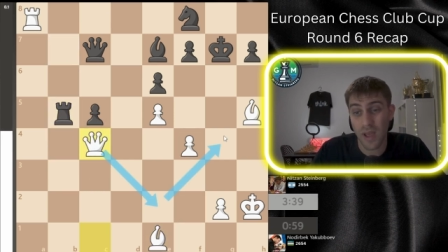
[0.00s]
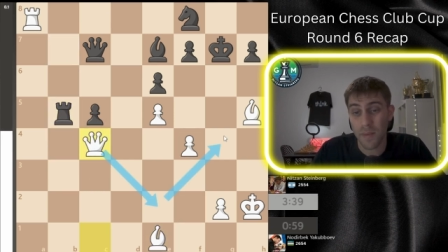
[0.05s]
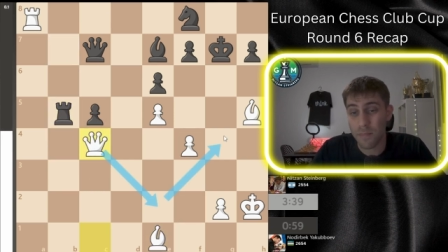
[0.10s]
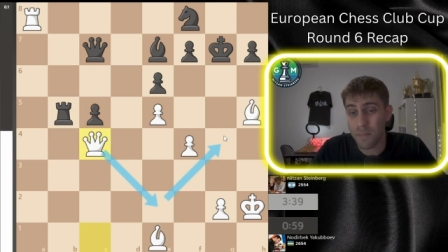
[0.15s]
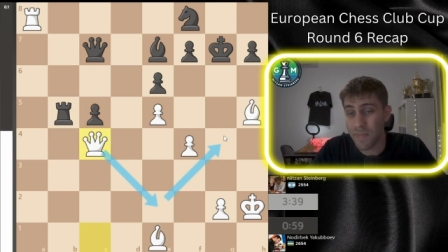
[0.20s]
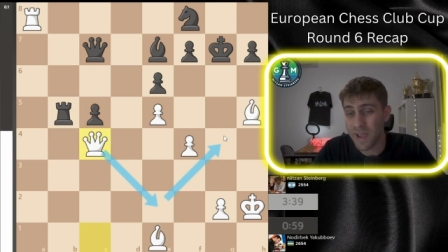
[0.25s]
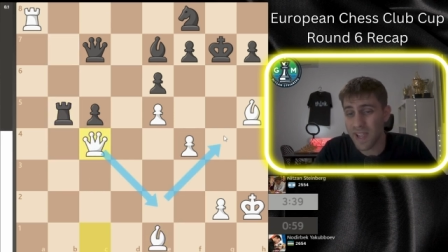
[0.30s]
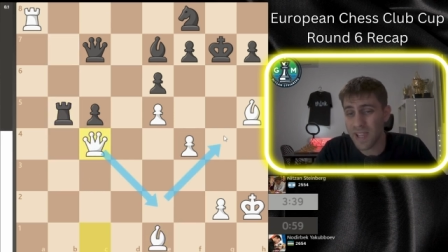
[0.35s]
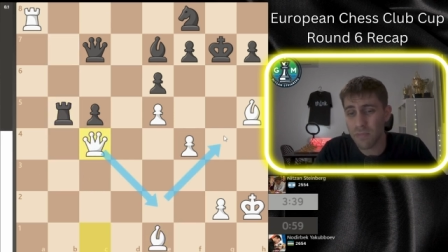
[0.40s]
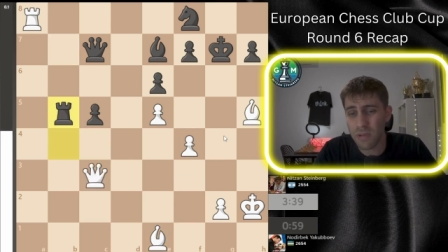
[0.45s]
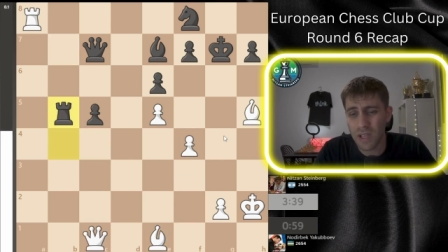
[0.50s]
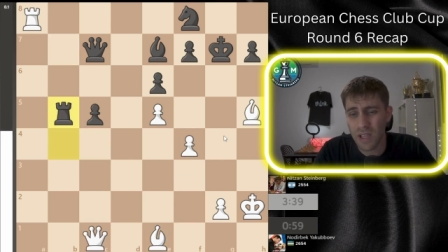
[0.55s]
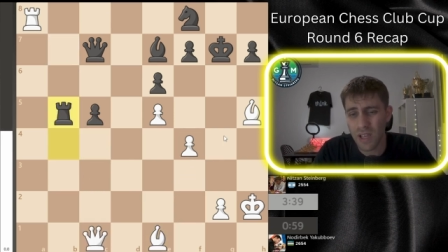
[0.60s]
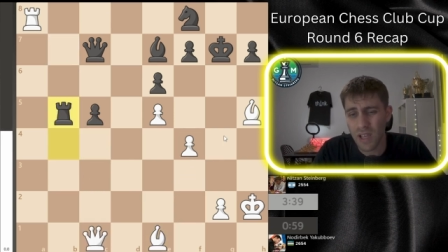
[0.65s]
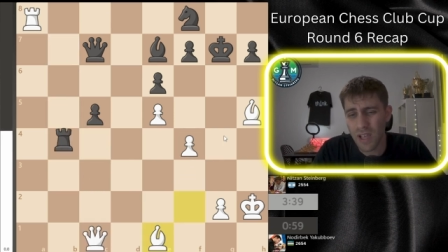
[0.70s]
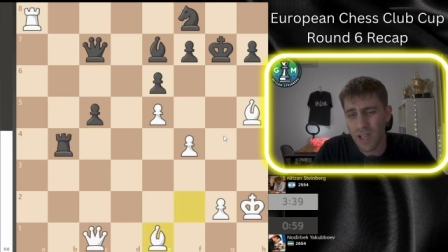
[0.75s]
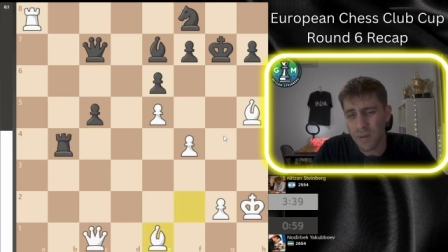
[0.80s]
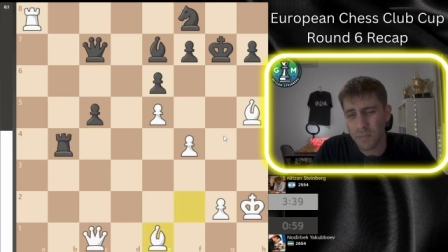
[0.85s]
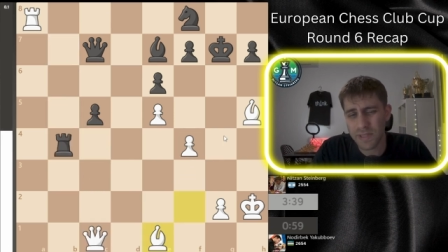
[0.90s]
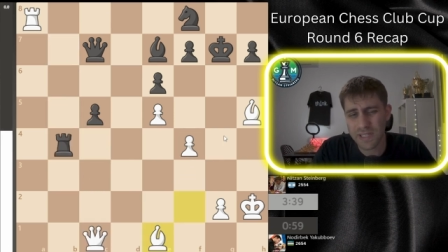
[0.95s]
maybe,
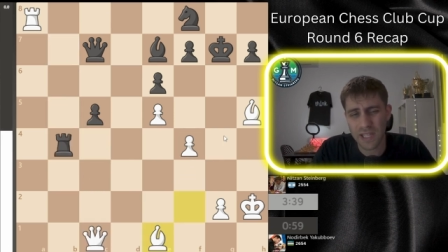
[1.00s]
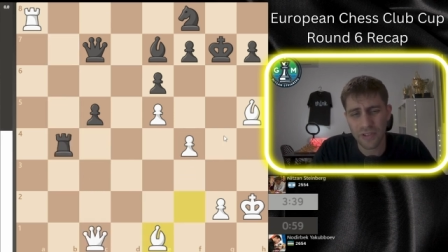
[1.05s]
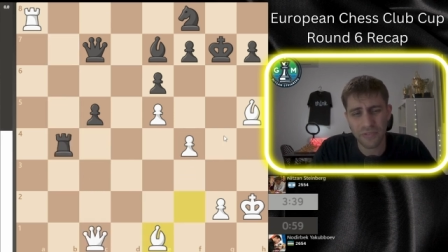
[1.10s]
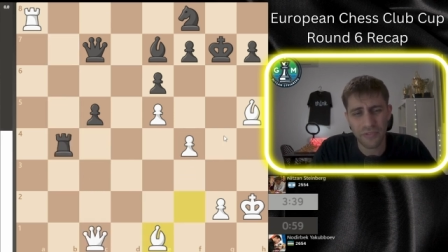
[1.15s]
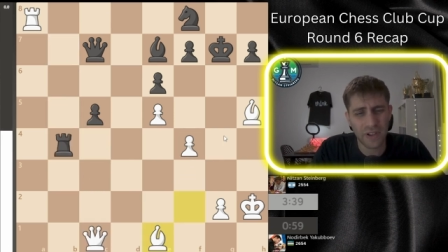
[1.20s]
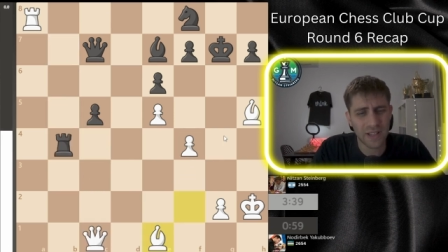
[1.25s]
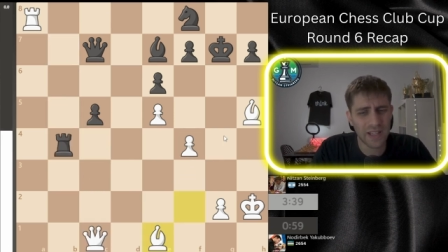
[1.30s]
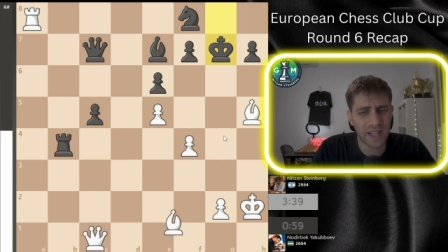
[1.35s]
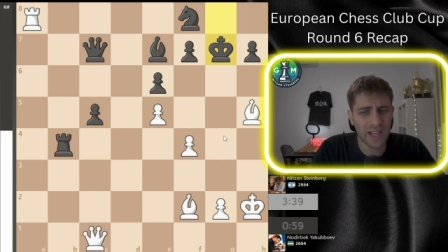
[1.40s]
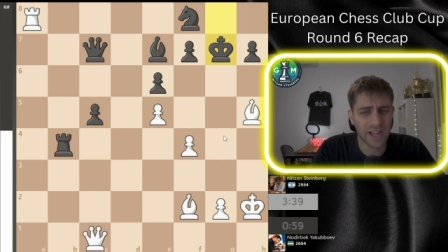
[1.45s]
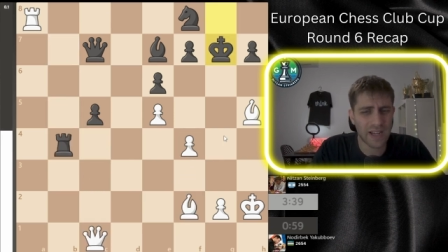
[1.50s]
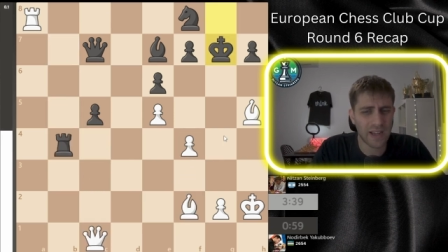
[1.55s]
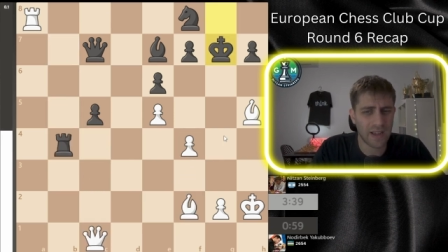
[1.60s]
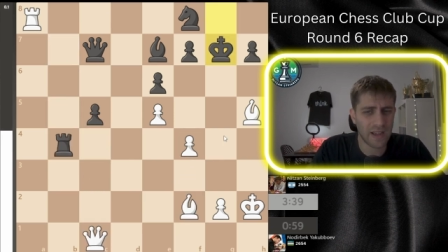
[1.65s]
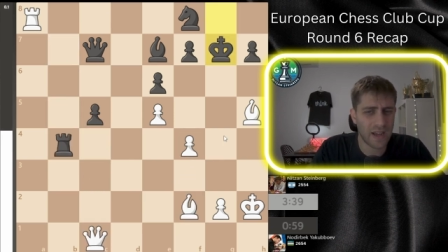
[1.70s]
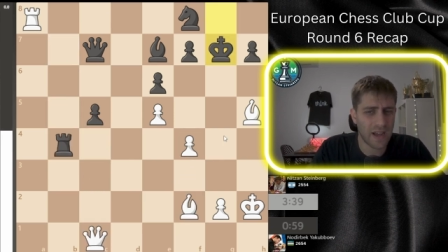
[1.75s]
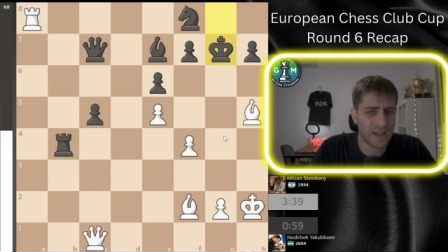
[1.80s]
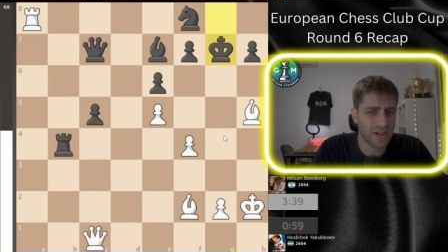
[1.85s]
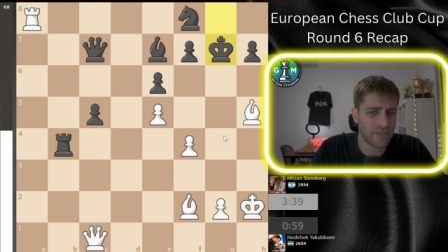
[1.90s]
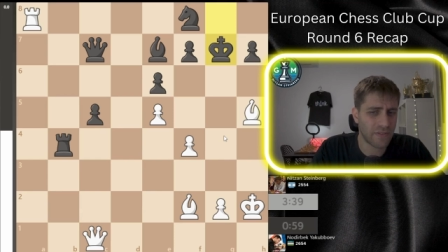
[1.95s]
but I felt like I,
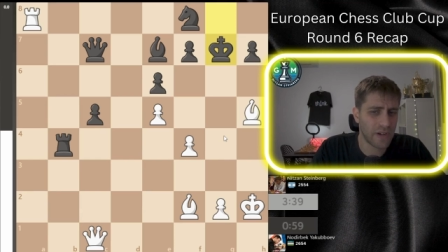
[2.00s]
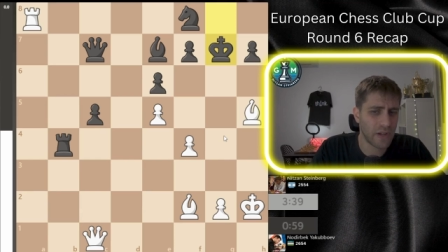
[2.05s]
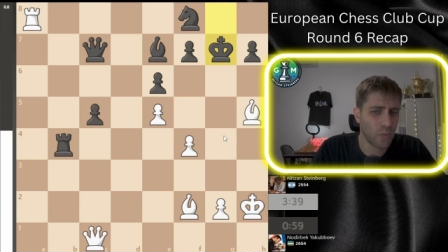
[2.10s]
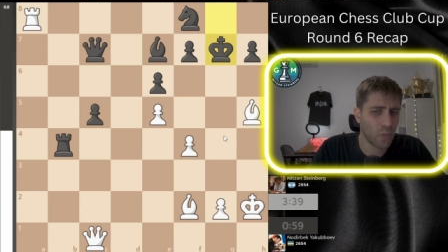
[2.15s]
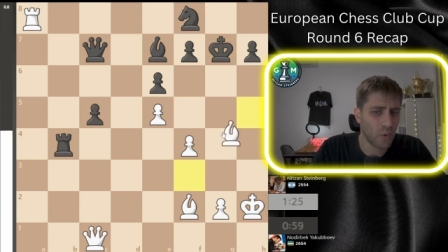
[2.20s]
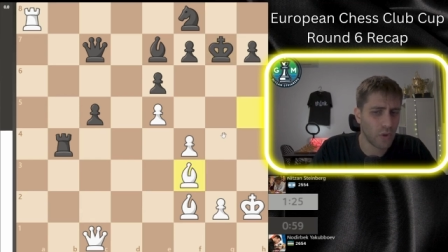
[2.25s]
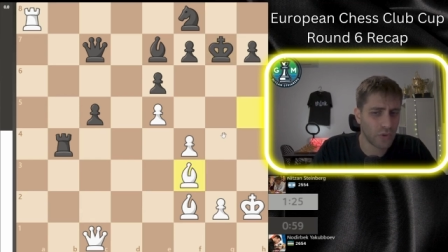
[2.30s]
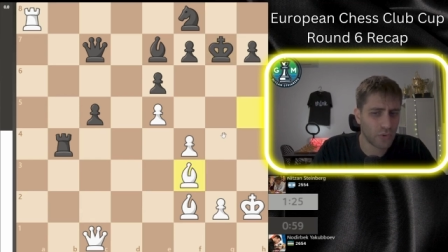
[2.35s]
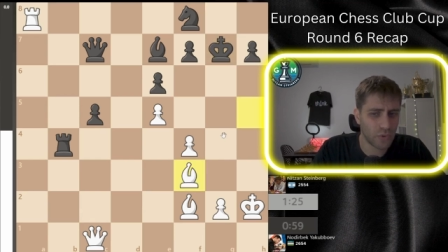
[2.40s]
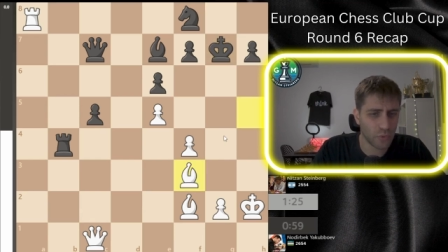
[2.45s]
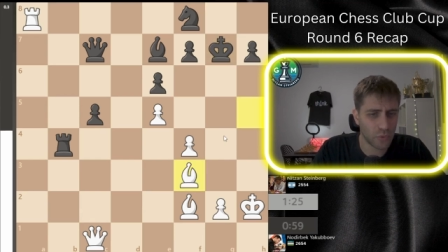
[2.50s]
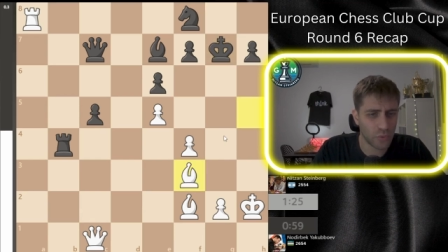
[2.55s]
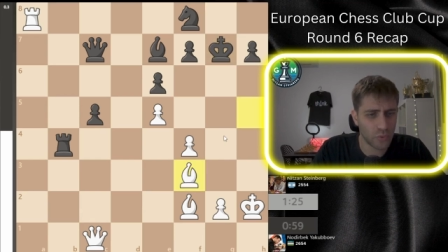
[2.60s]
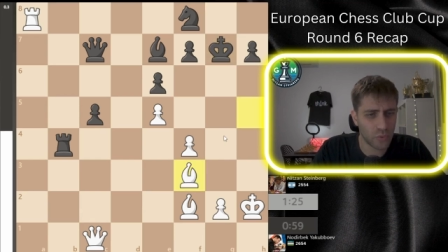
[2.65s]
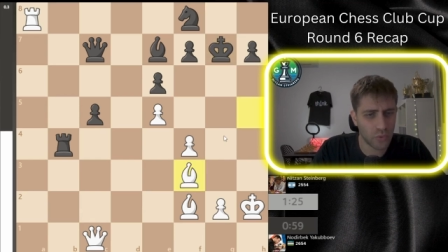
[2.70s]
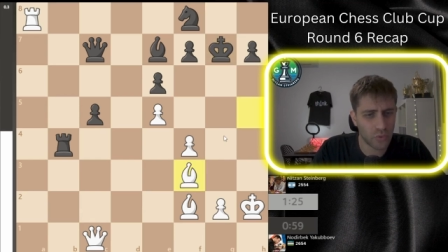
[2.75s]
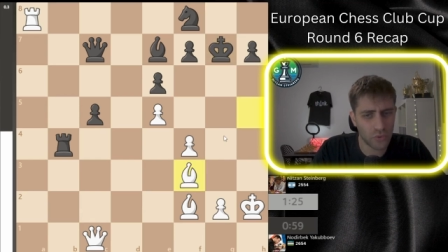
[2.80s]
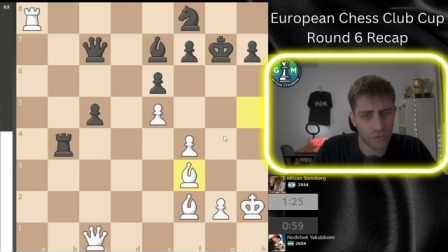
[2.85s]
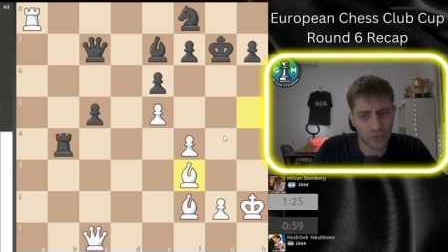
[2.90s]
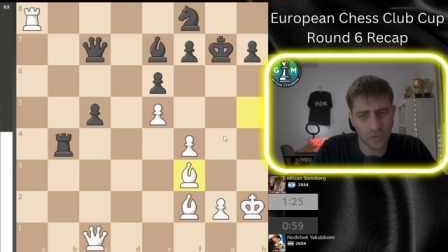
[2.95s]
I really want
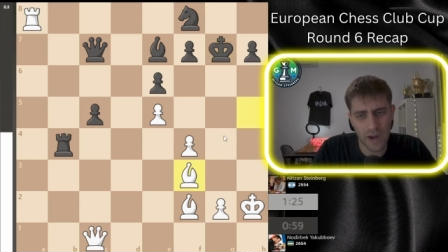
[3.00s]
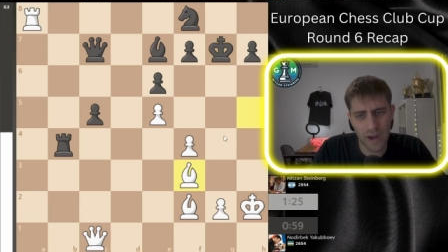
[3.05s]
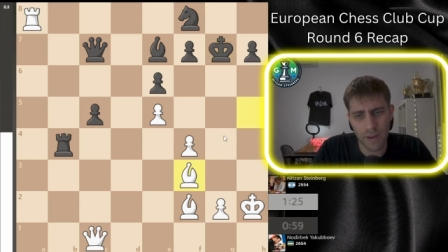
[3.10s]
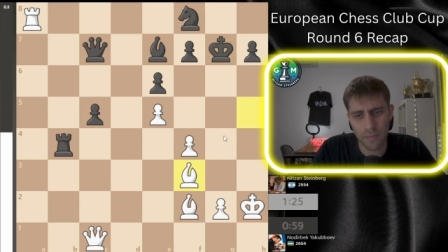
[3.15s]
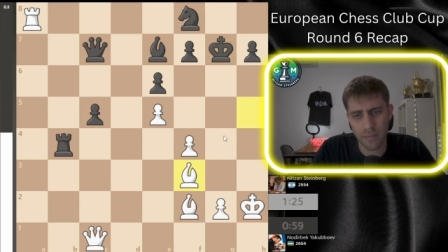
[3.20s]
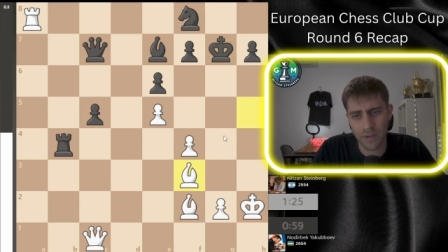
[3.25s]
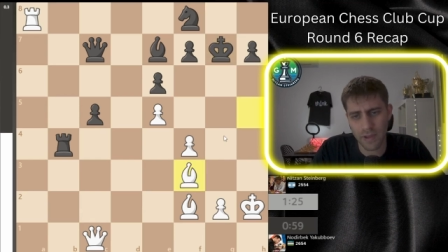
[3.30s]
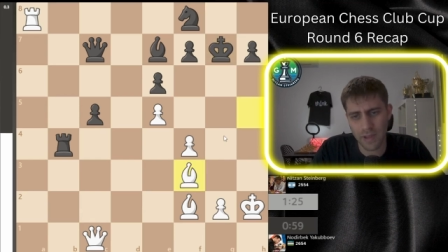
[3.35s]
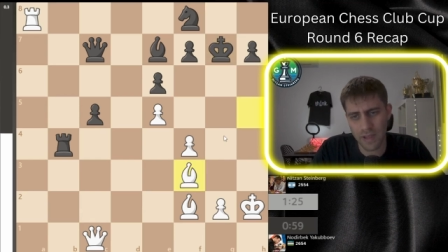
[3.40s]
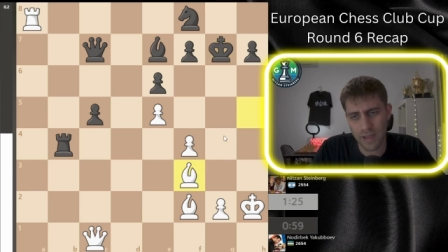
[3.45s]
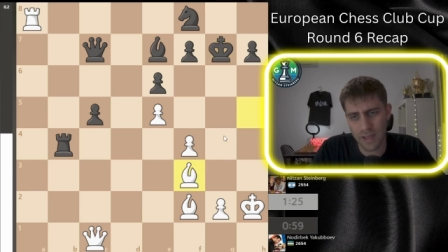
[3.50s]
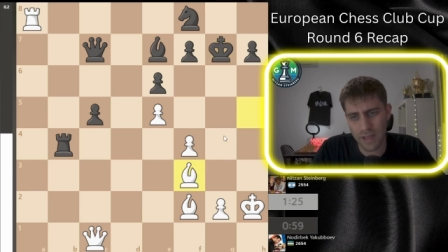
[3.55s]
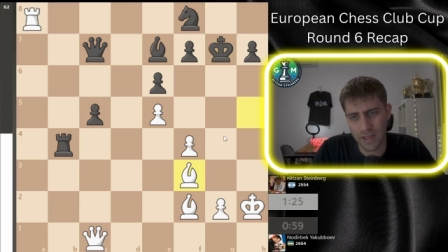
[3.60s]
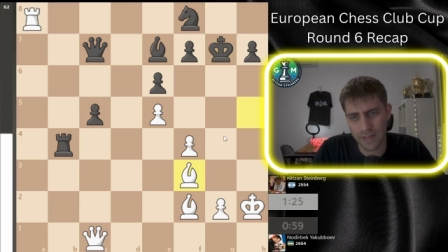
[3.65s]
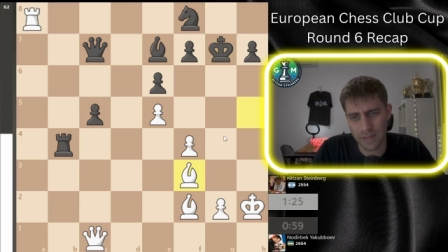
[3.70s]
to grab uh,